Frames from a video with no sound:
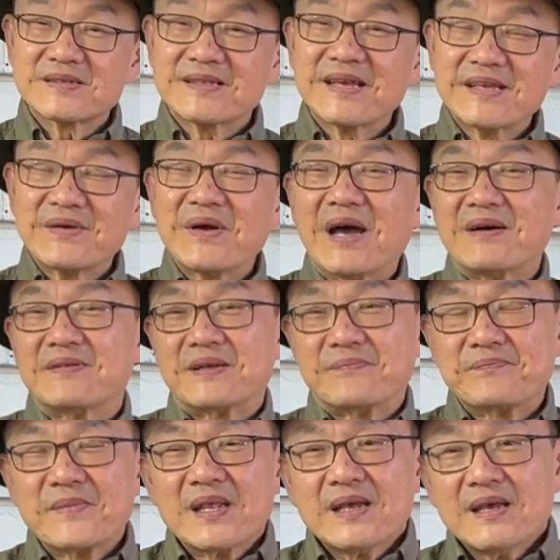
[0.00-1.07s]
there you have it.
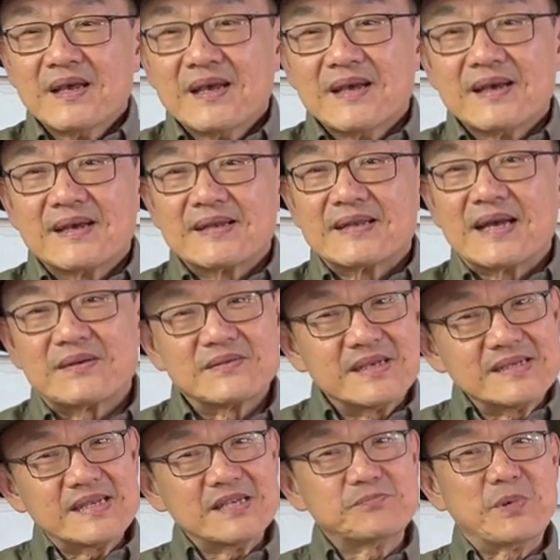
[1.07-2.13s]
Now,
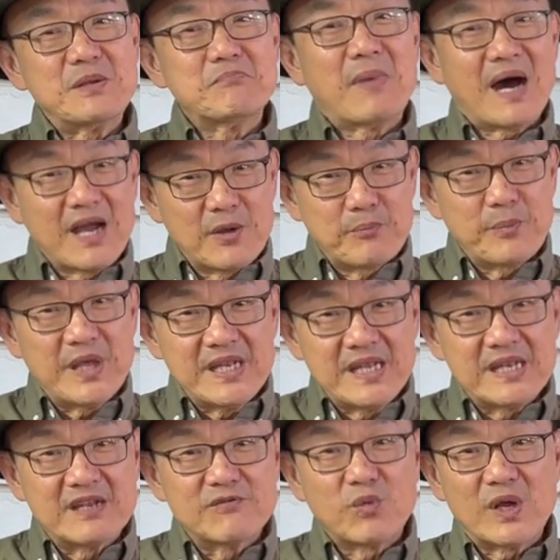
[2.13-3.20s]
this has been my
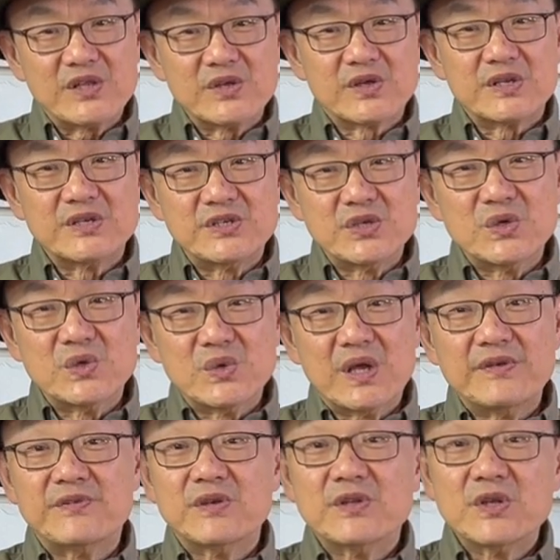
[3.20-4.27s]
opinion of what you can do
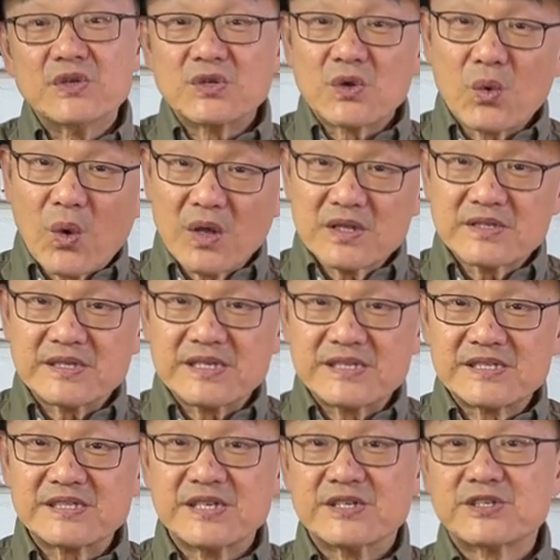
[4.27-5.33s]
if you're new to quality
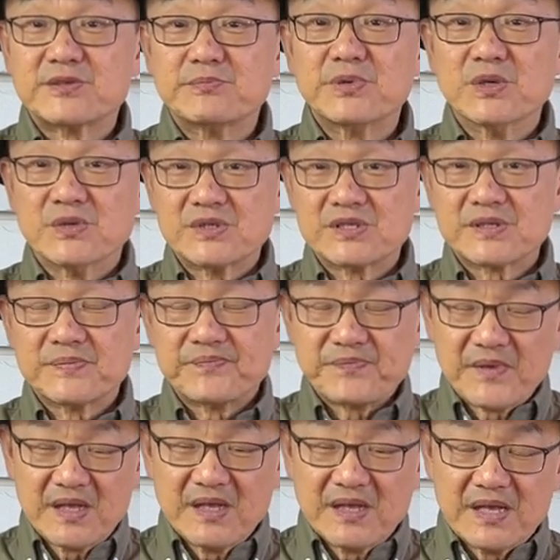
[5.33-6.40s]
stitched boots.
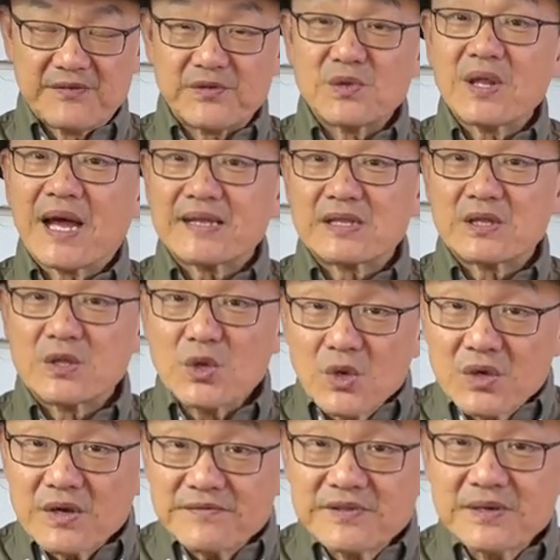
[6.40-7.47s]
If you like the
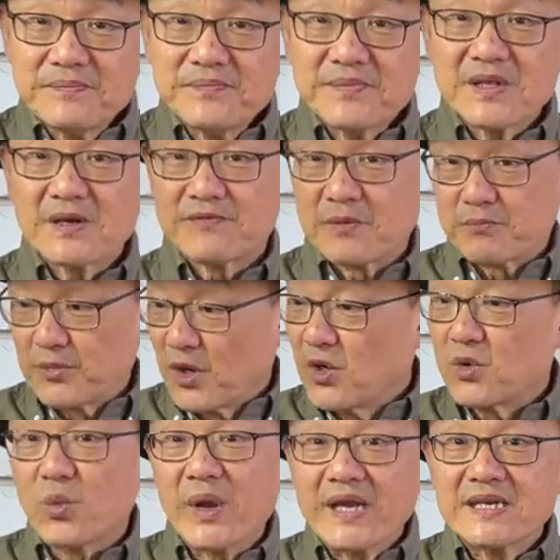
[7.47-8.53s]
look of them, of a
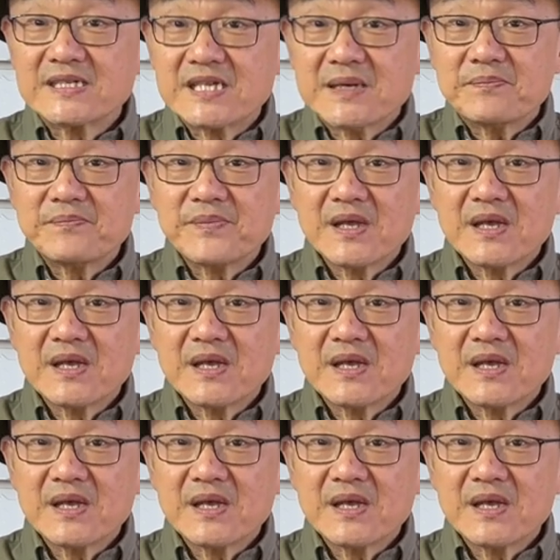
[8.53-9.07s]
brogue wingtip,